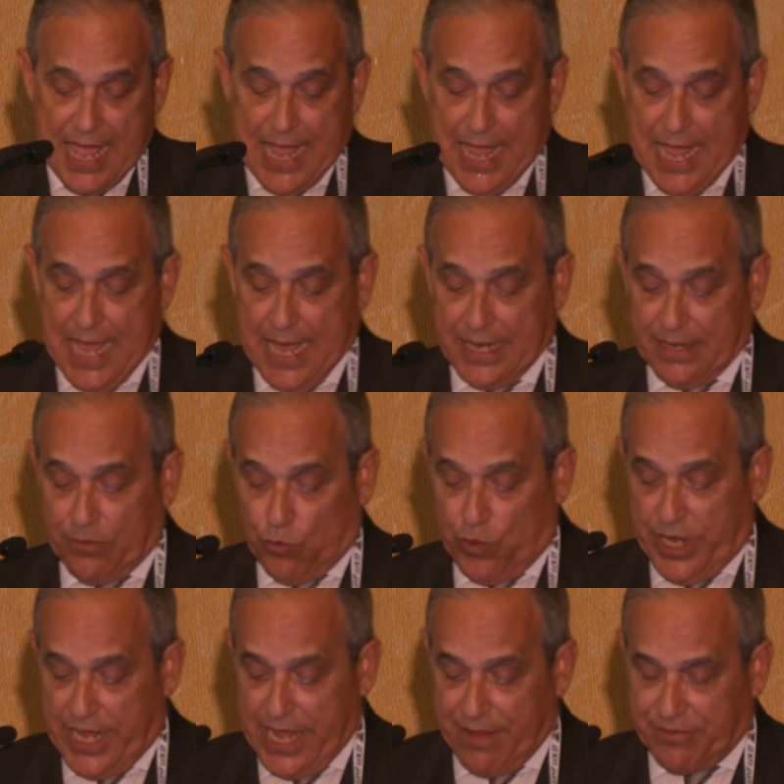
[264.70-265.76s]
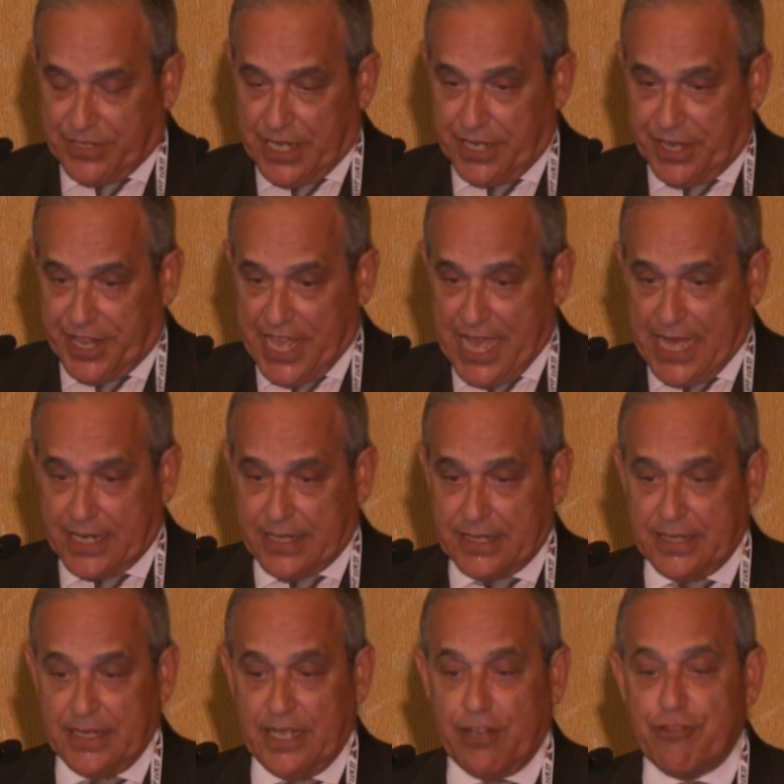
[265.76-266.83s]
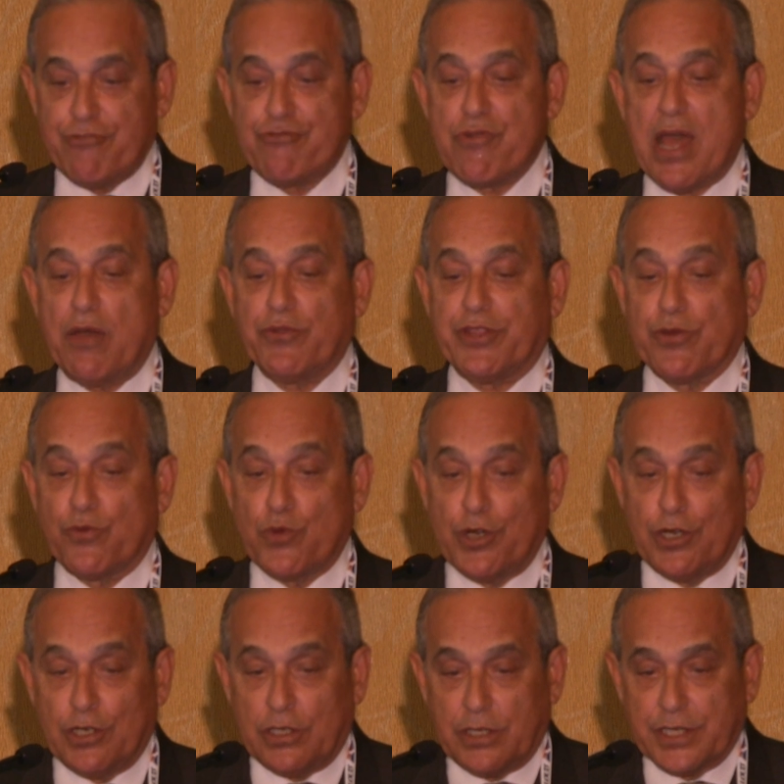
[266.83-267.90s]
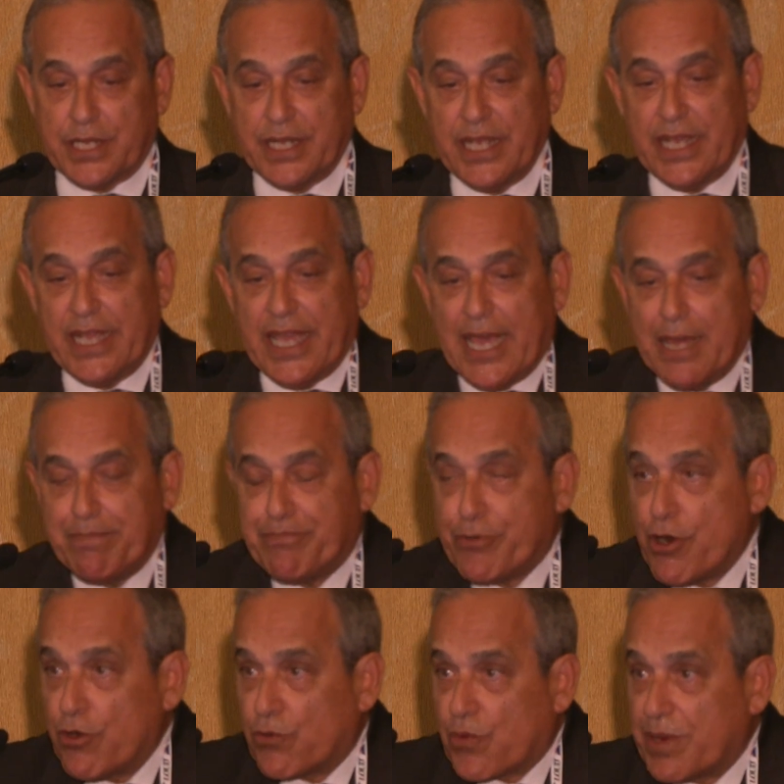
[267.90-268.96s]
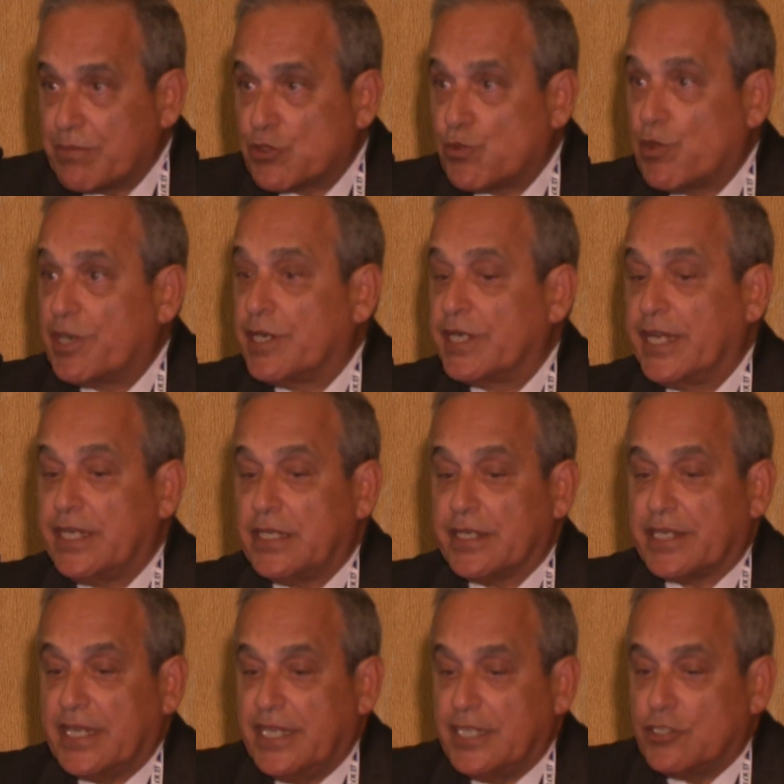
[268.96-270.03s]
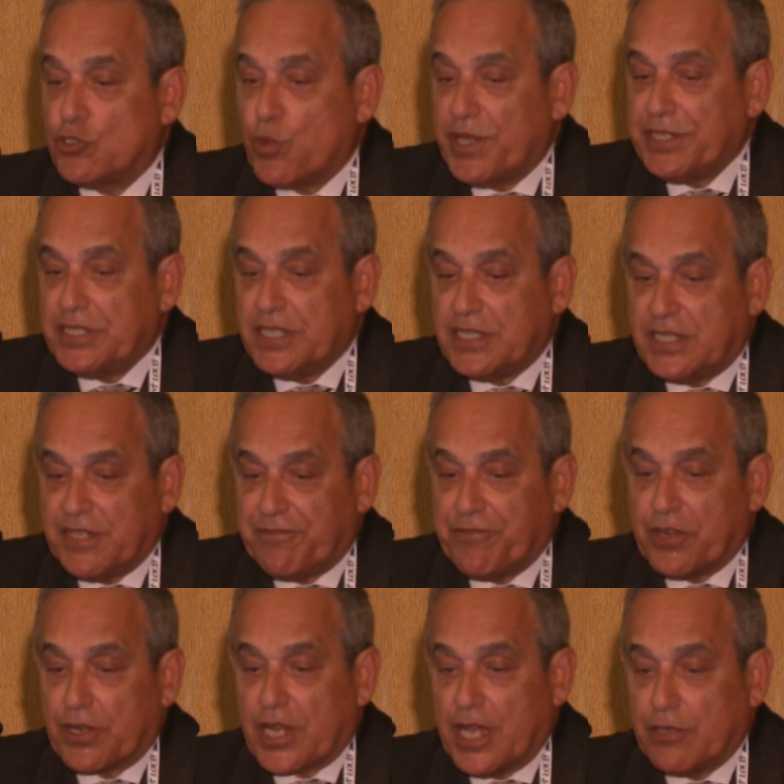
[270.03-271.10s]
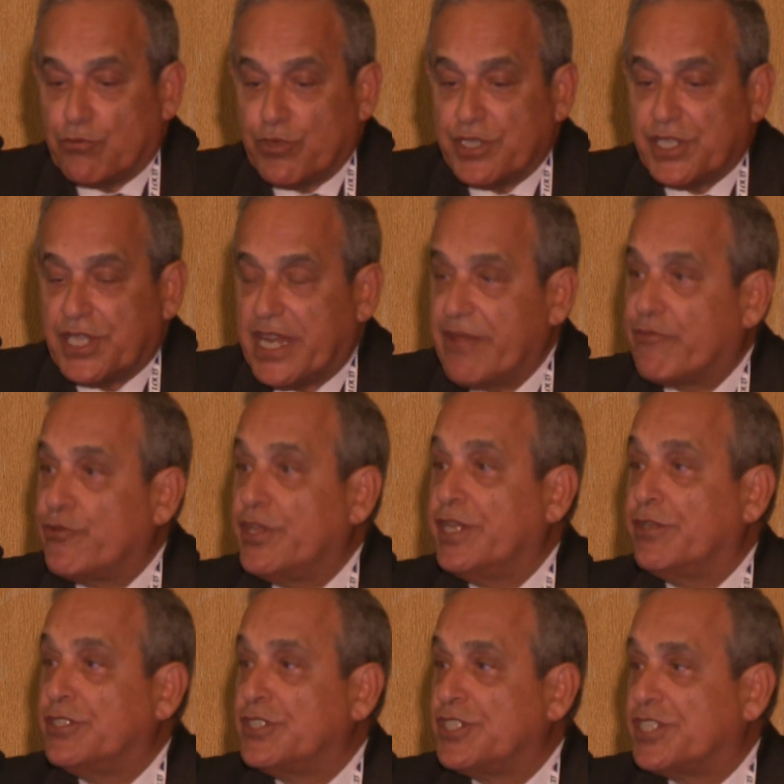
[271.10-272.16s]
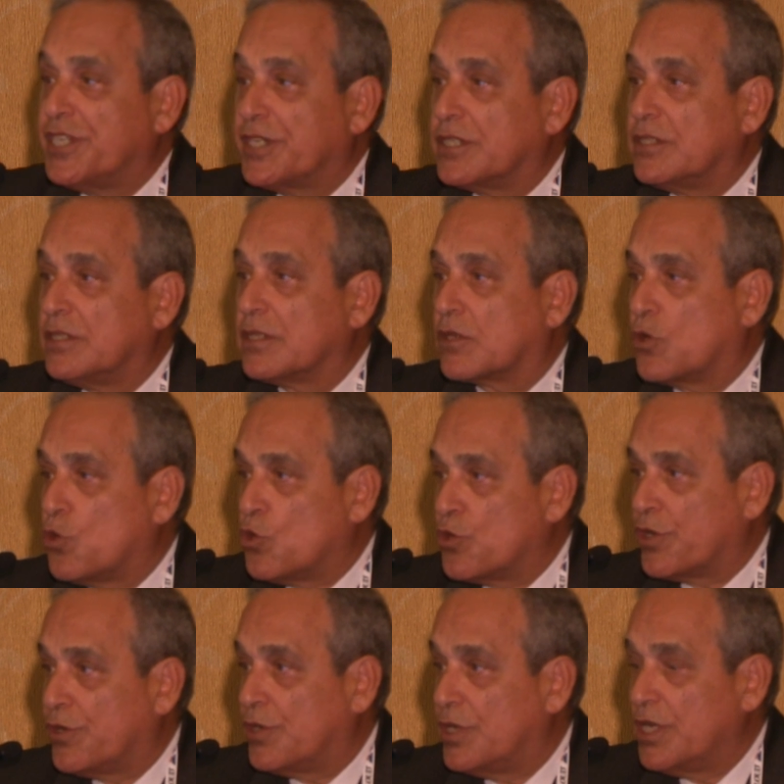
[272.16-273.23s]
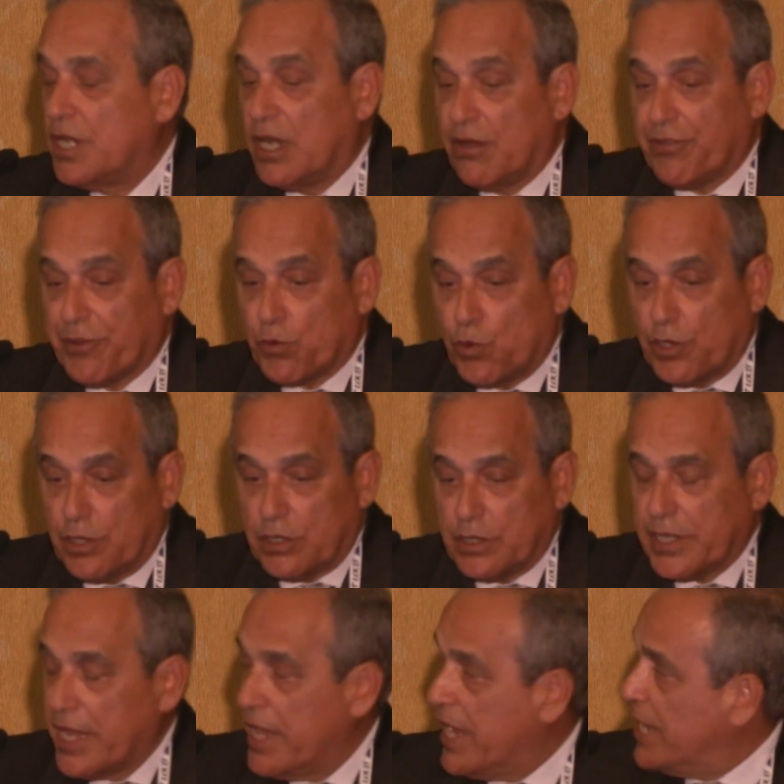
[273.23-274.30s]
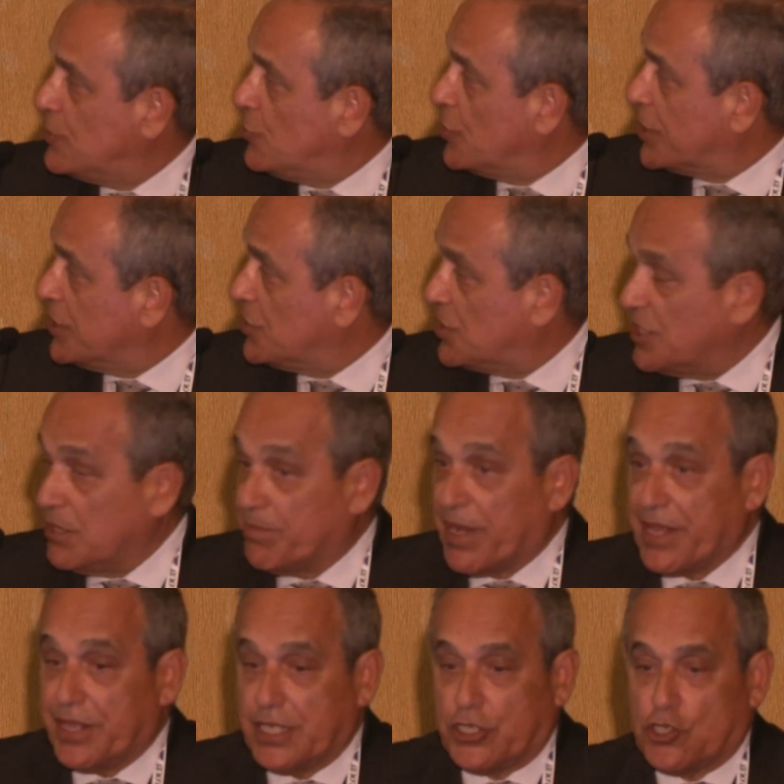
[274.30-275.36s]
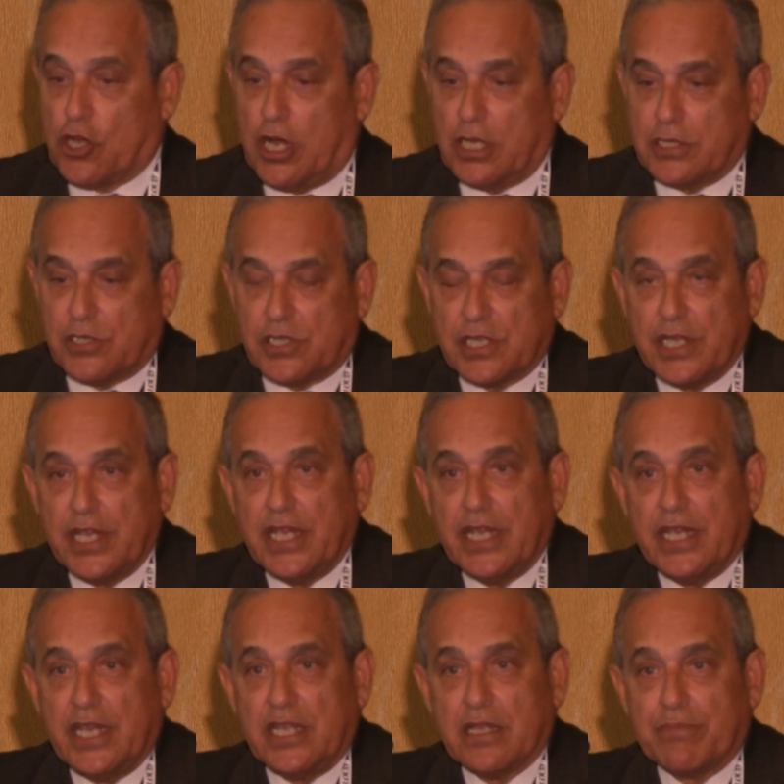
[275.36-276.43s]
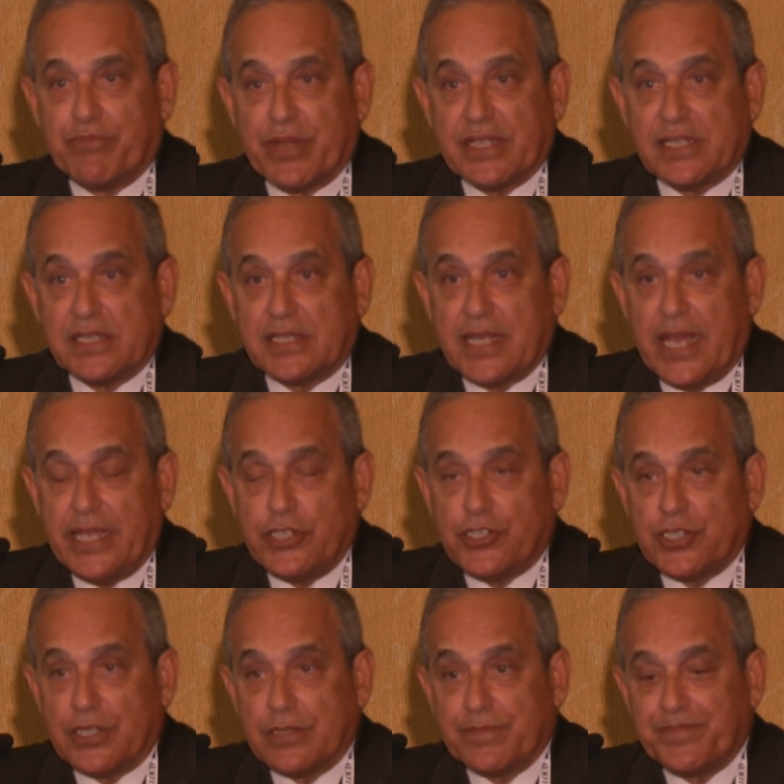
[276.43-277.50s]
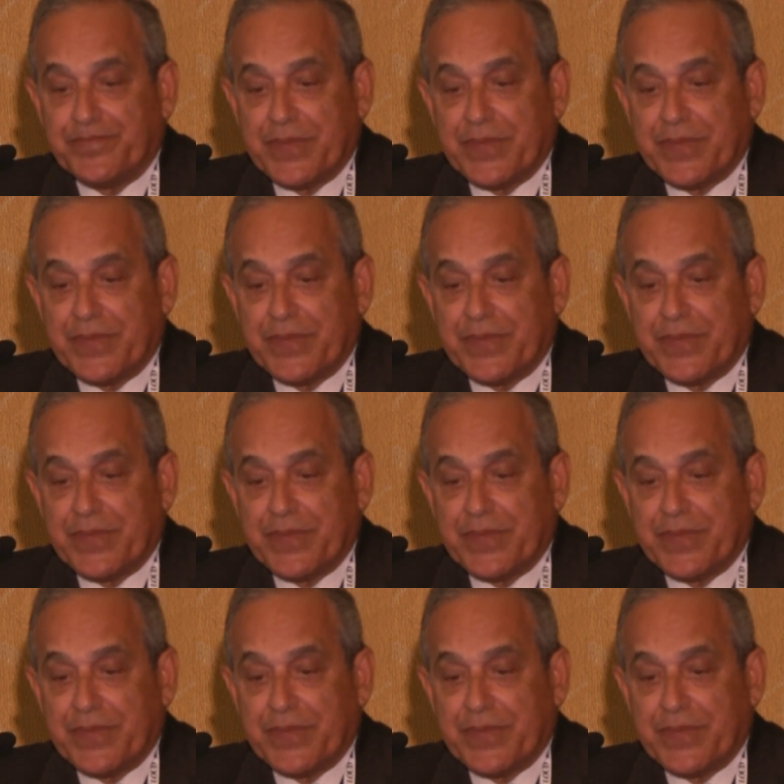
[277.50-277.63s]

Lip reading: And we have done that throughout the world, and programs were held in 20 different countries in every single corner of the world, as you can see by the dots in the presentation.